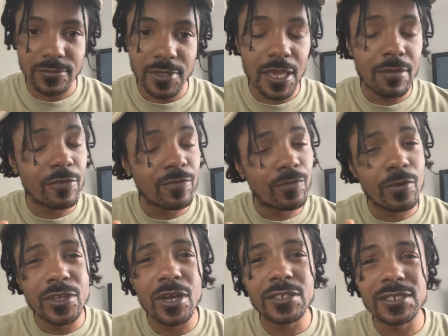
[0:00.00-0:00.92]
And before
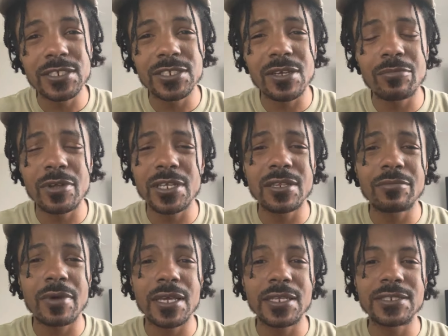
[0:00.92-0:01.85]
y'all send y'all money to
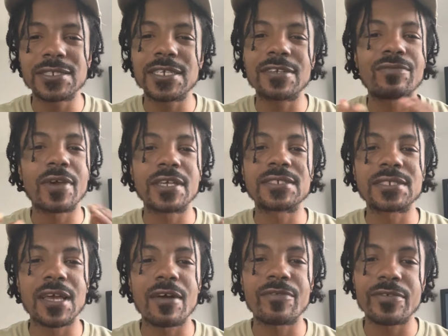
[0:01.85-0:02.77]
anybody, just get a
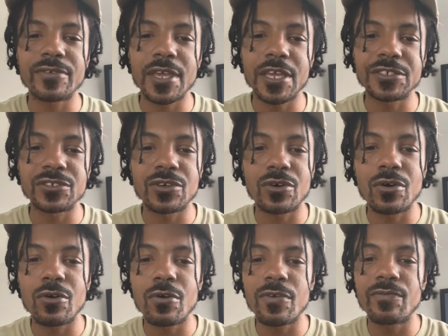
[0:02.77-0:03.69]
FaceTime verification
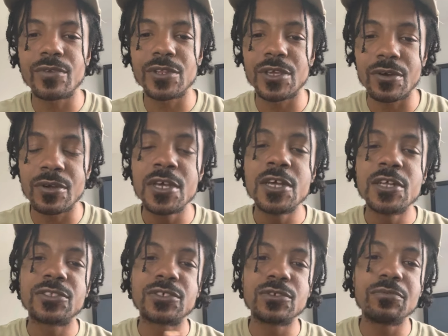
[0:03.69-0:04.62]
call or video
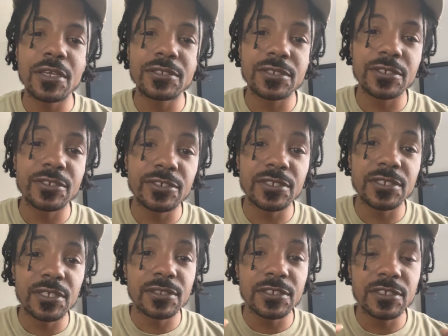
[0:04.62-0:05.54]
to make sure you're
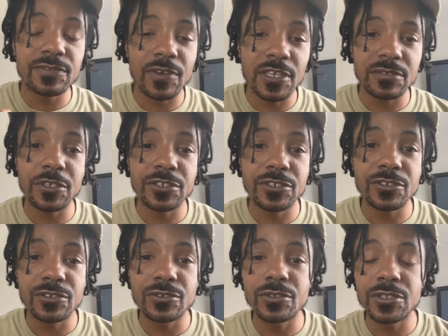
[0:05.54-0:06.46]
seeing this face, make sure
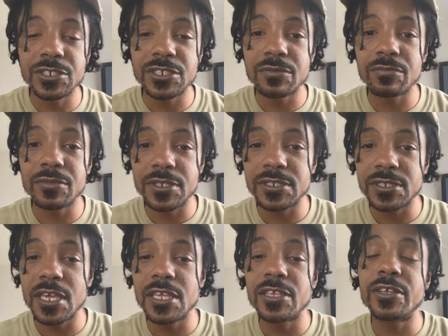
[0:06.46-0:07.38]
you're doing legit business, and